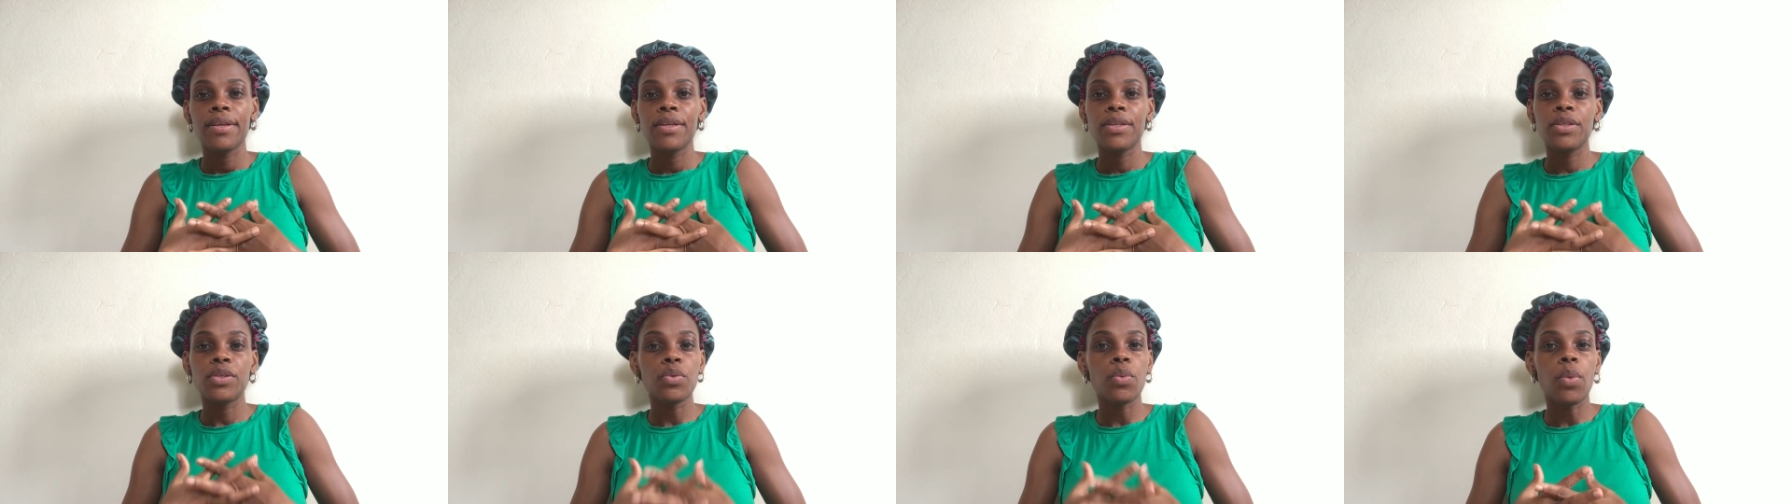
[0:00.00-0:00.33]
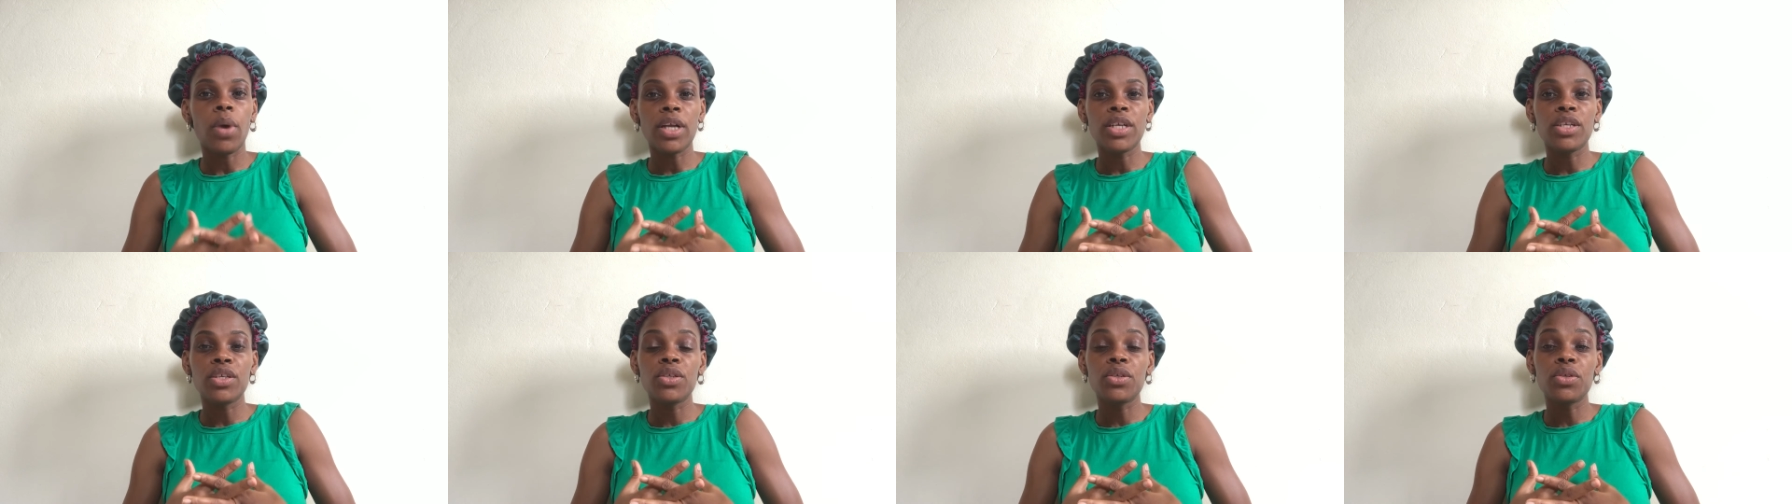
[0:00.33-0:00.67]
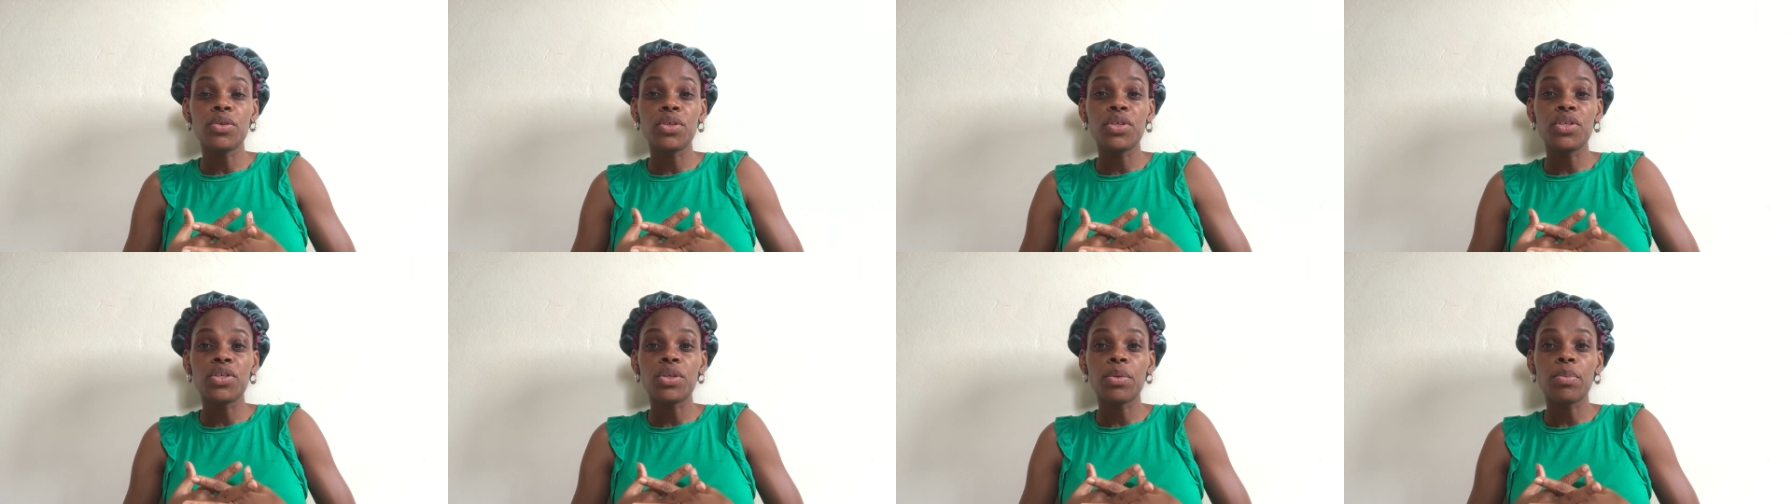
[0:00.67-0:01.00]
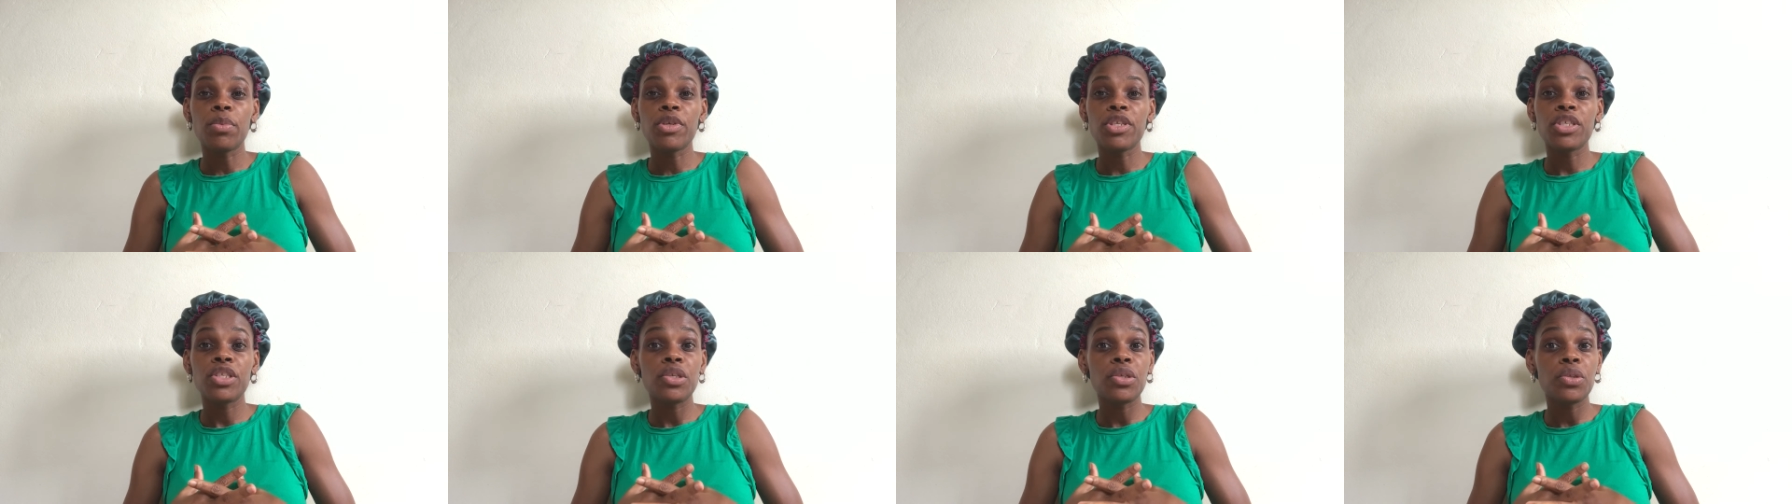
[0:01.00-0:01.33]
Do what you know you're
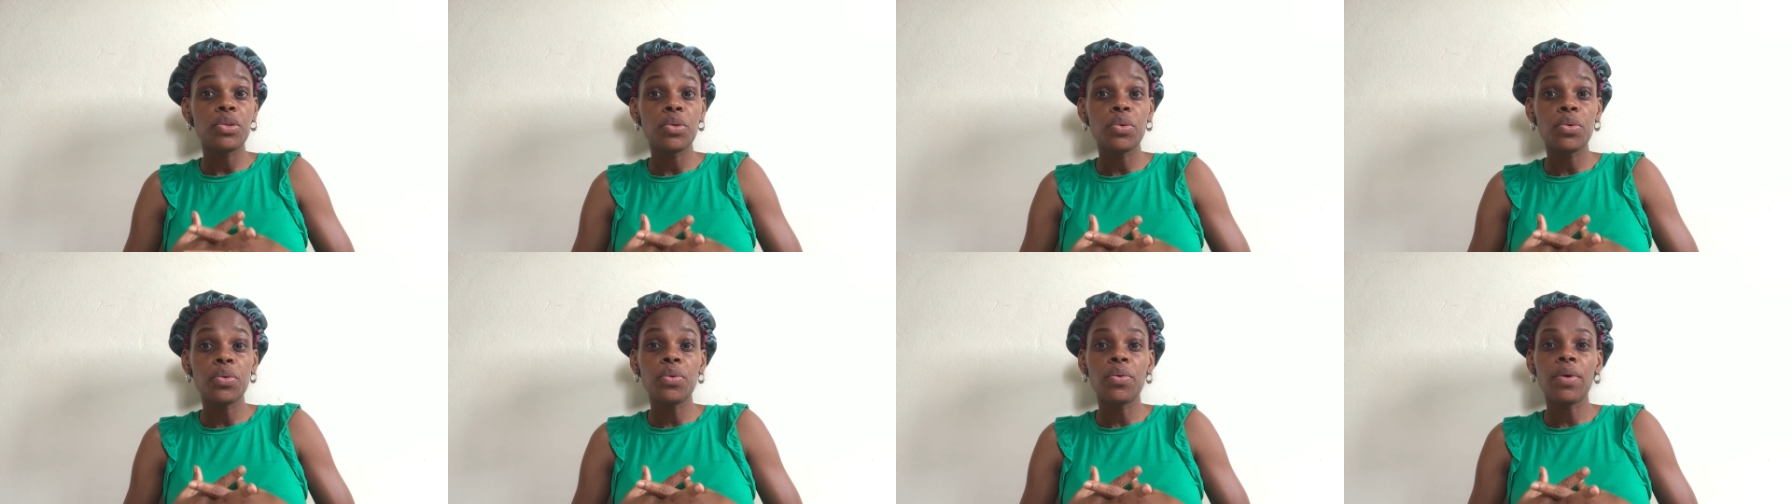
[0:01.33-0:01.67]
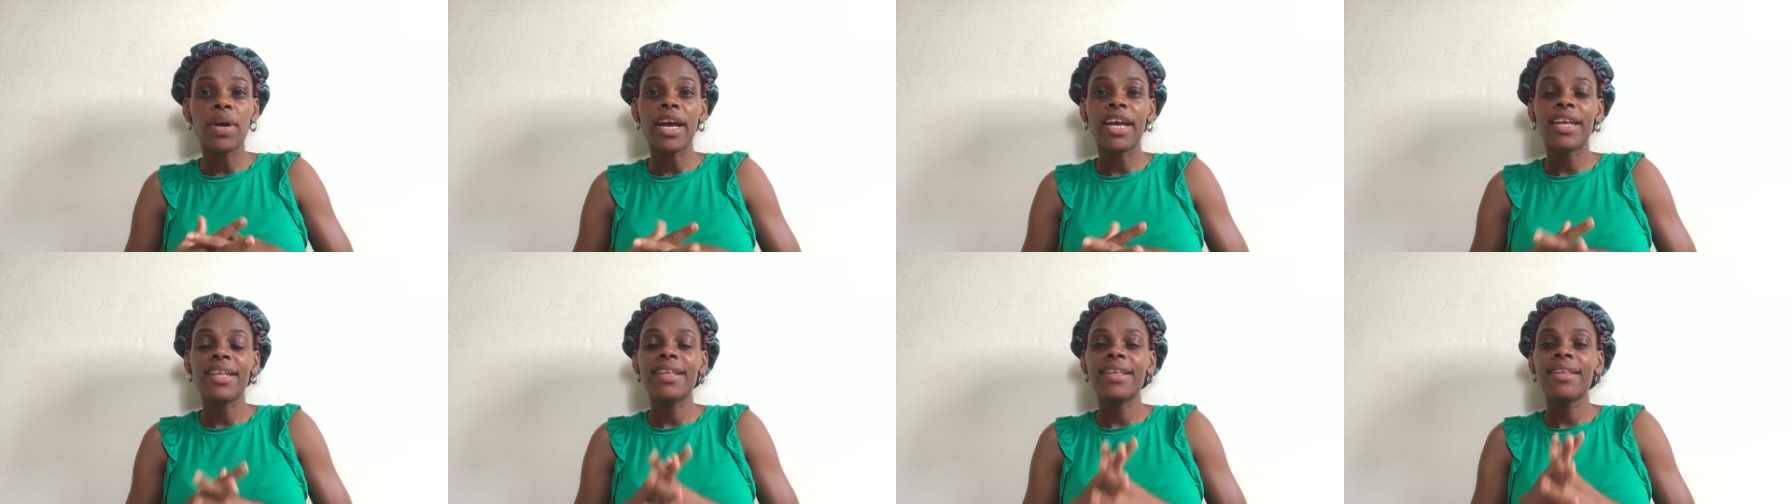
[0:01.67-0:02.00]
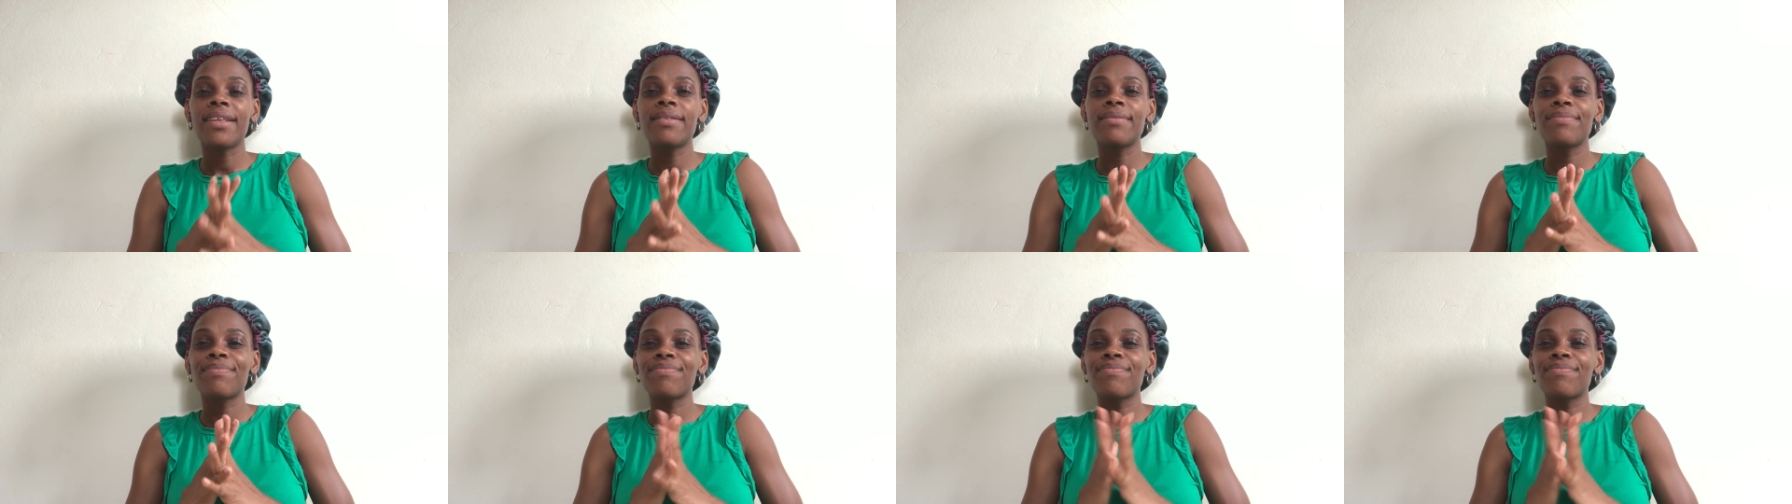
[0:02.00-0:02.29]
supposed to do, and